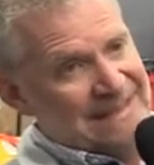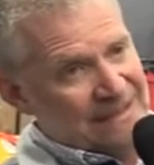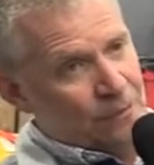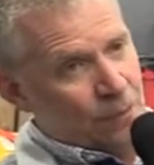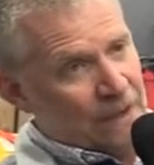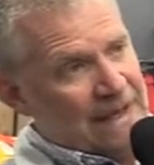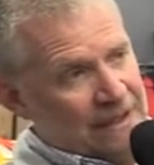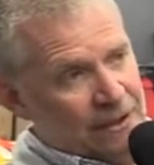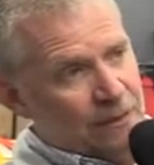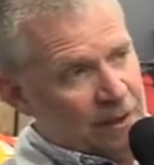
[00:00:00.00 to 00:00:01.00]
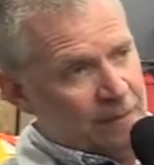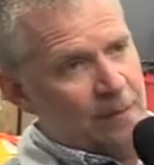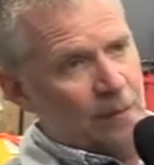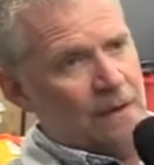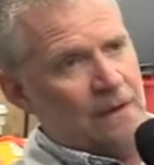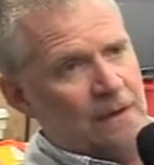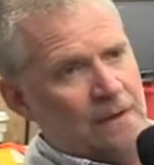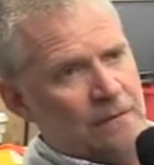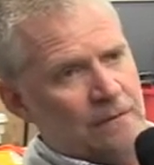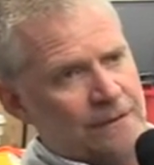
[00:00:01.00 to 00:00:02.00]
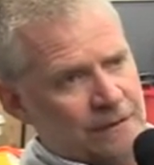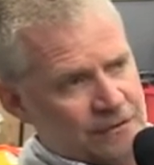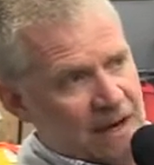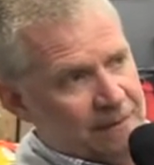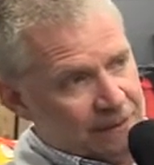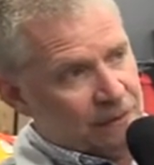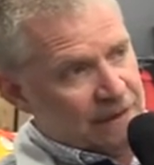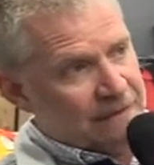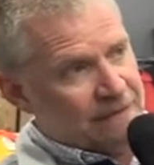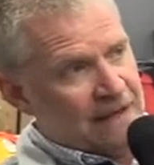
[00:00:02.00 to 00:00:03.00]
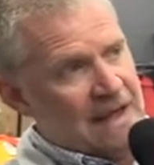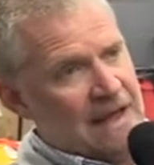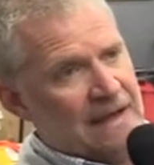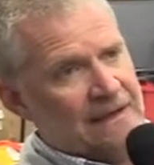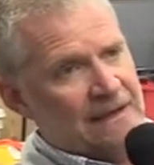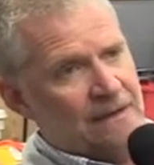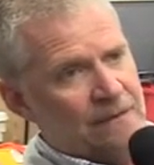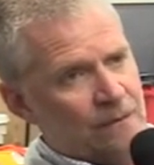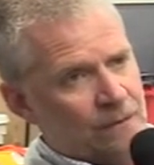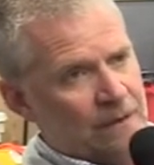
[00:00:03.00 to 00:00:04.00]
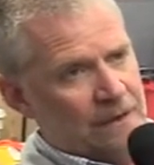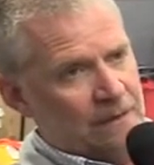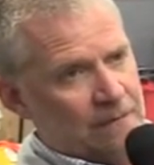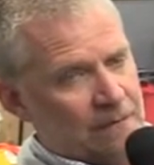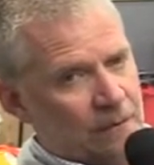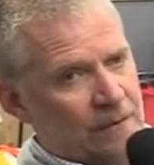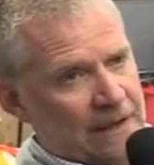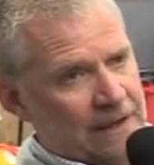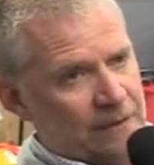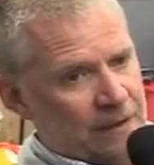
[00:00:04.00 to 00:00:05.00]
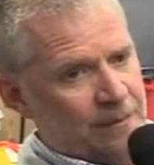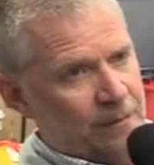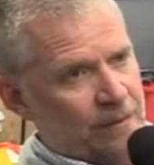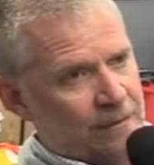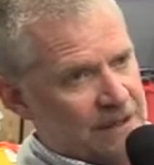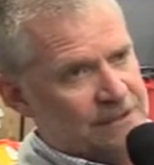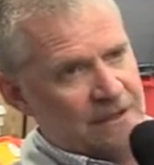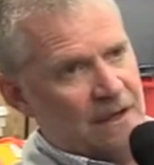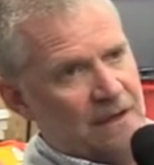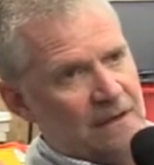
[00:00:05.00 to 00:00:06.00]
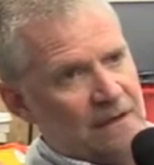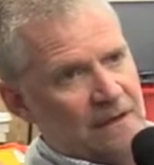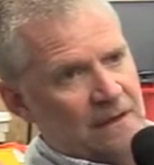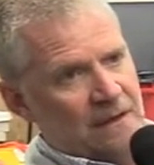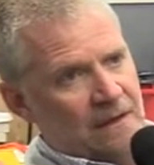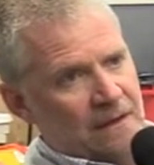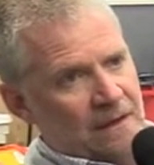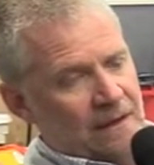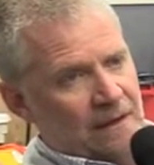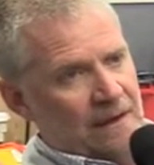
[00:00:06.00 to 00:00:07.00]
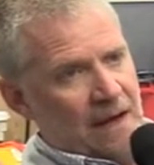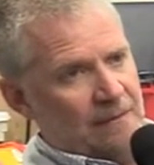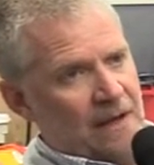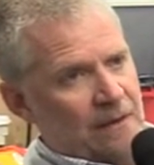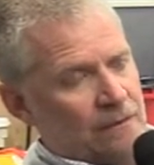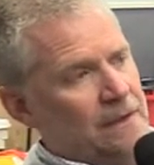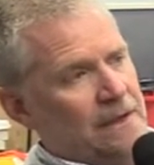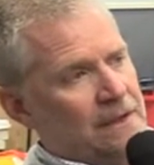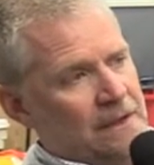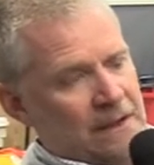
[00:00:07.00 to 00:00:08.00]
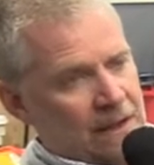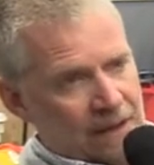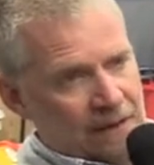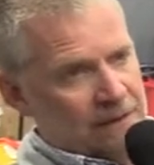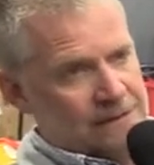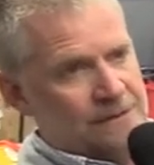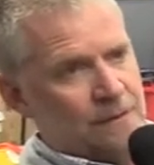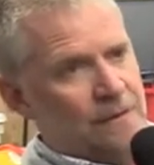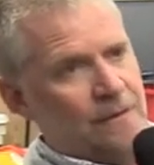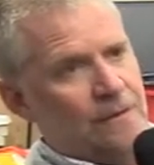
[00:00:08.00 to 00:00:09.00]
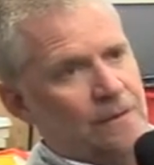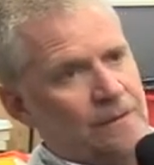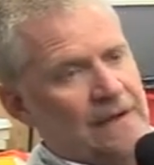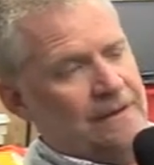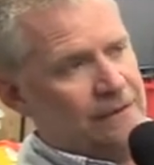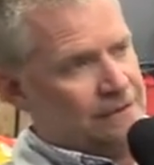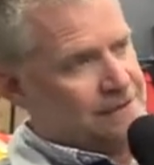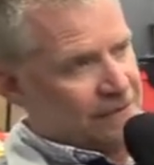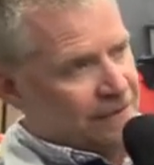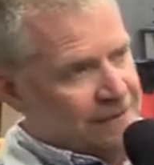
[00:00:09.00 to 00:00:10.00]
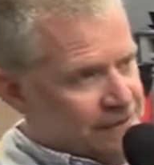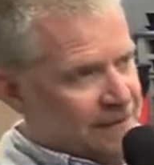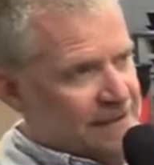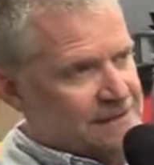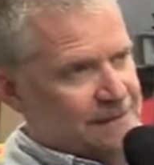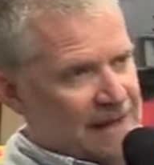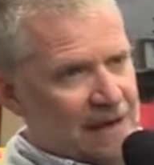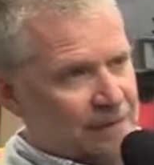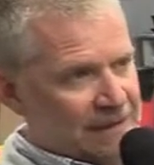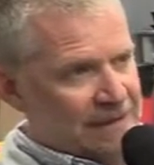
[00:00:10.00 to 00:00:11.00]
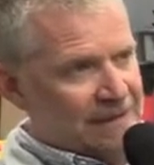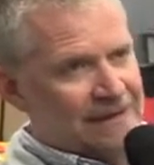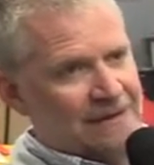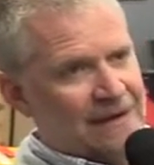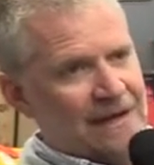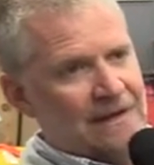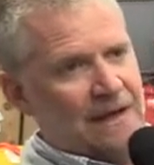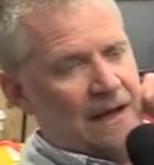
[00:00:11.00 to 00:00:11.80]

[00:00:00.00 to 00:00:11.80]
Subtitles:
in the Orlando airport when they're dropping the green flag in a Orlando airport restaurant. And I'm like, what in the hell is going on? Like, they're going to start this race without me, right?